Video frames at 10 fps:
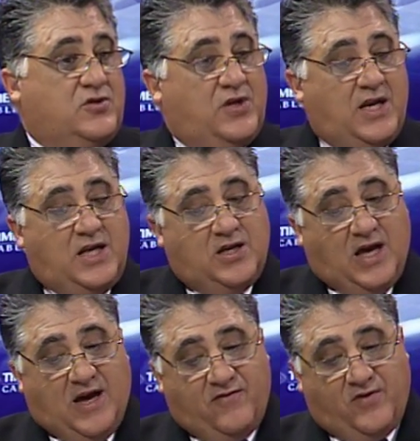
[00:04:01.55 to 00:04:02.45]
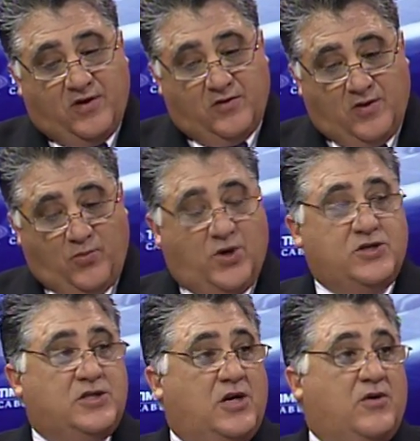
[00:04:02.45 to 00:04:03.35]
So they need to have the, the
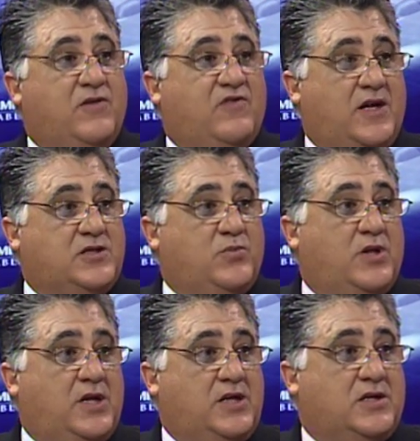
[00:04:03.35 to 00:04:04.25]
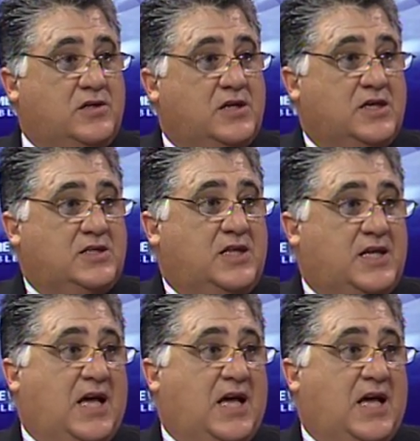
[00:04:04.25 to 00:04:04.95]
budgetary flexibility to see that